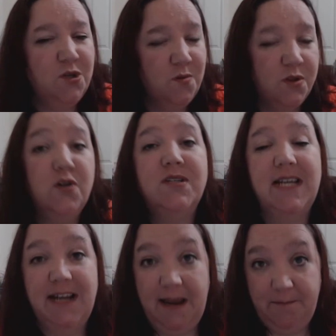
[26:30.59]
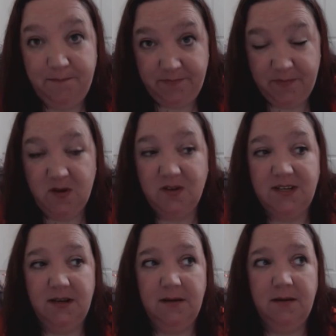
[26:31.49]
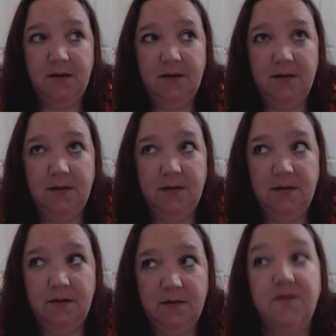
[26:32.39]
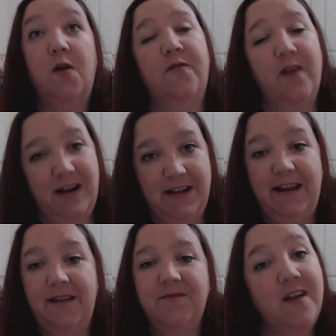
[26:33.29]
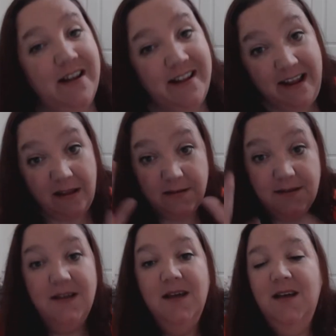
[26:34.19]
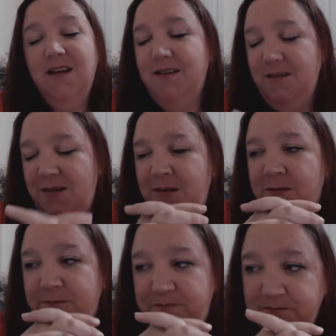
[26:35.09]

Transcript: To Thursday night. Thursday. No, Friday night. Friday night.